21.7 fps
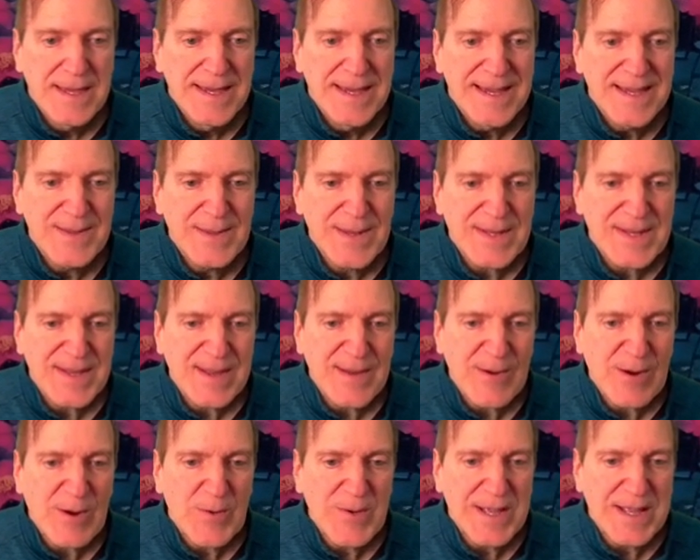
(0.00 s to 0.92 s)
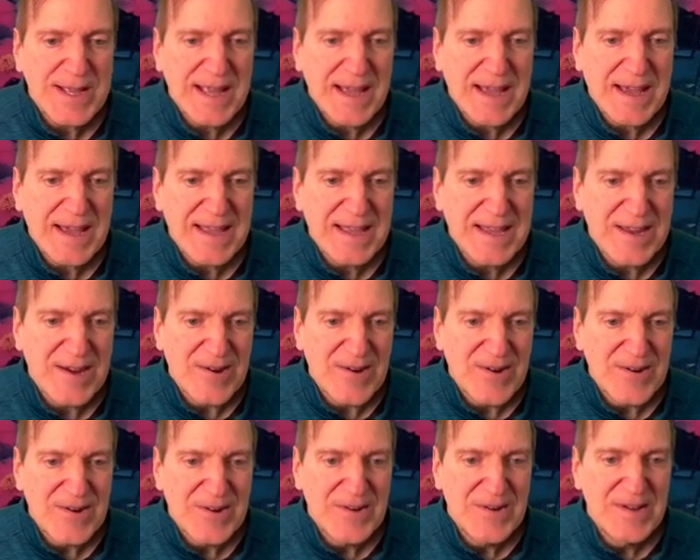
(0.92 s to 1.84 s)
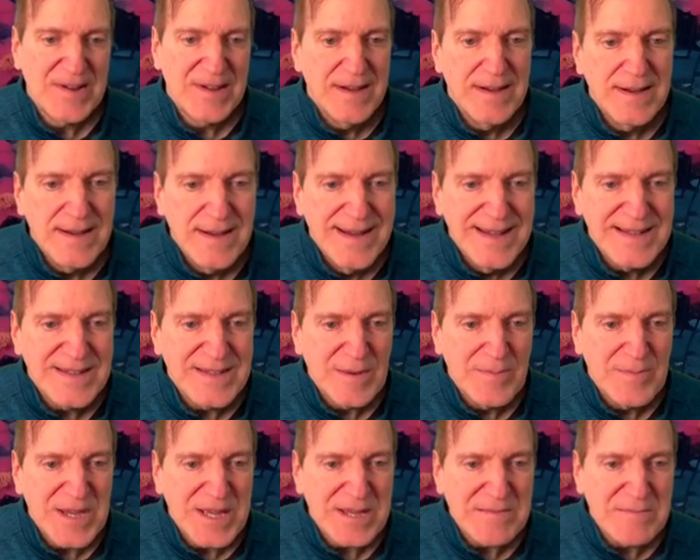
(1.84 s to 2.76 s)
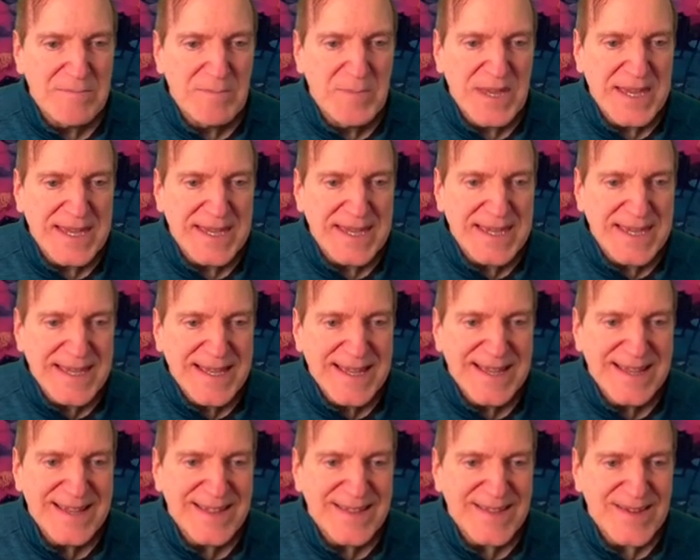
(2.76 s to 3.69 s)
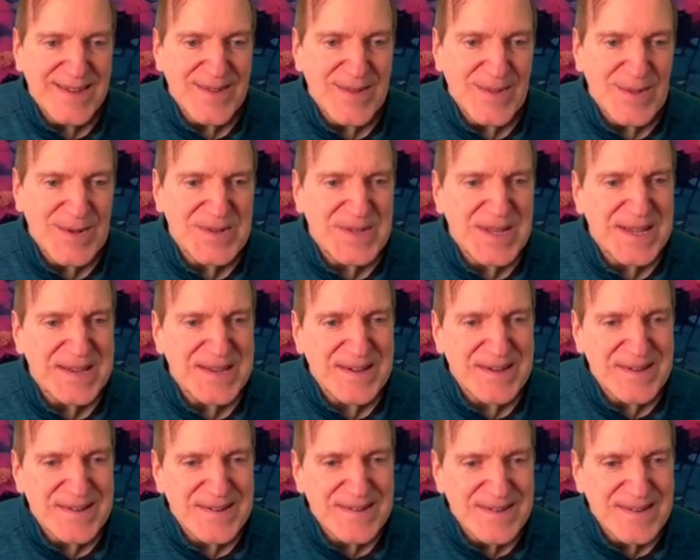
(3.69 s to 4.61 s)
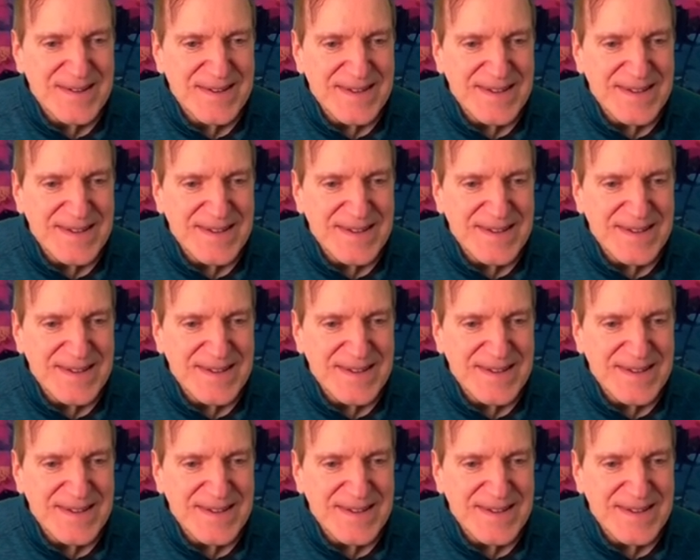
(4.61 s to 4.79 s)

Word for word: And let's see what we got here. The big B, it looks like a